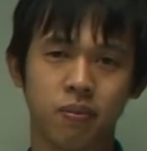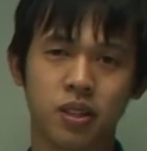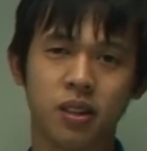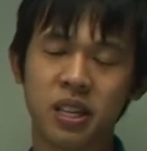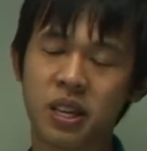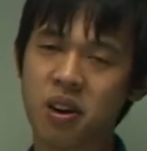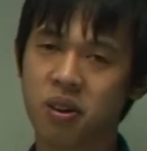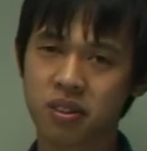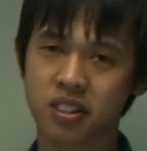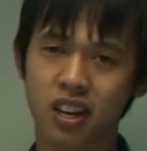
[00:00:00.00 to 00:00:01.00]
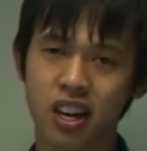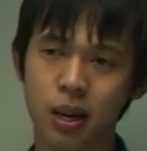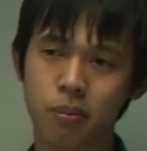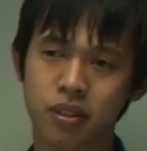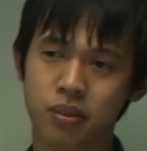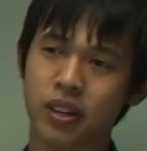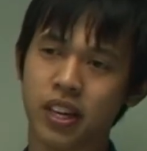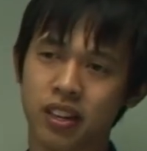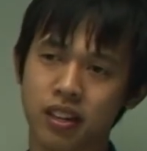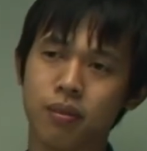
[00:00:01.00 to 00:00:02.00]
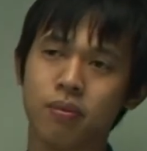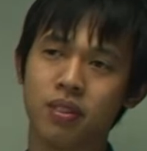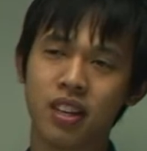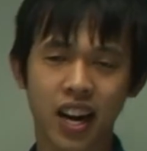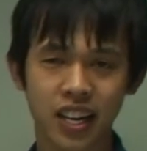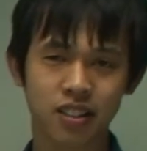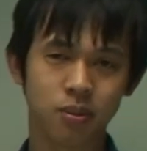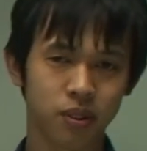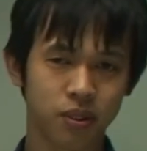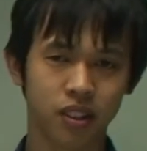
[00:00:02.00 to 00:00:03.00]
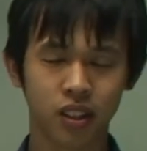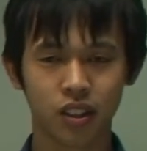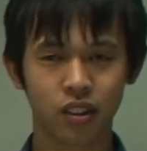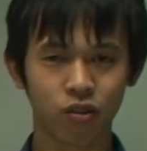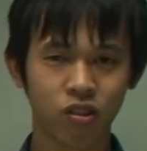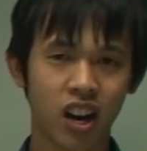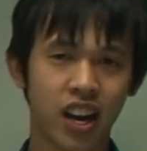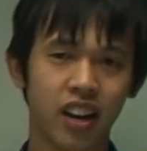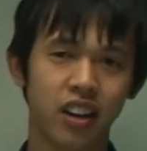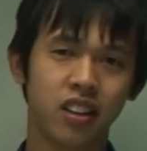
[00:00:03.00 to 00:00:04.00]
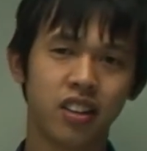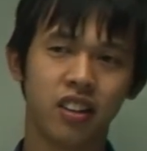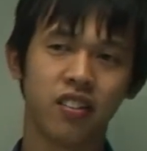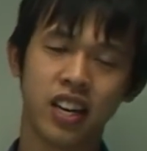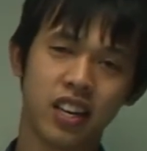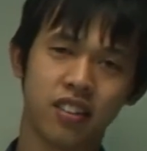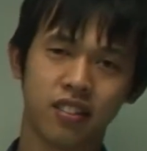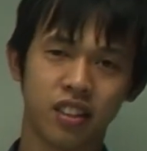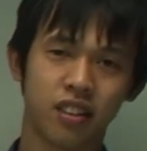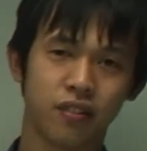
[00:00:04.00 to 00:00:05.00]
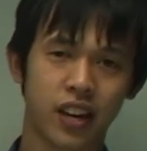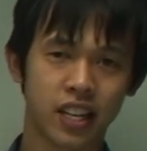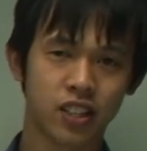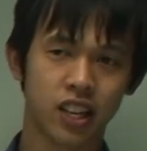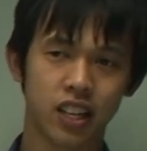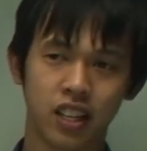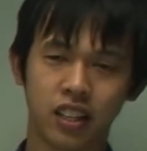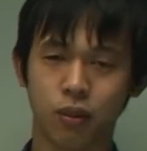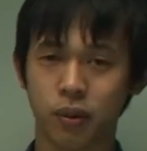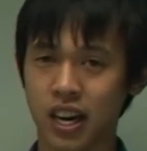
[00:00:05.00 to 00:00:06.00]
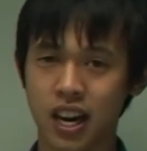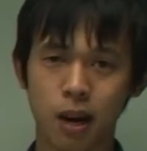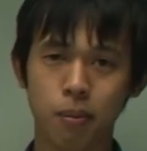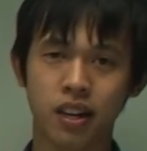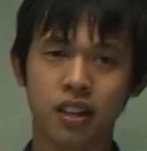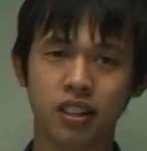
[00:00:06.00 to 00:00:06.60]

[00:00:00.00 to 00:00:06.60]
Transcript: So in the olden times when knights would run around and you know fight each other, they'd wear armor.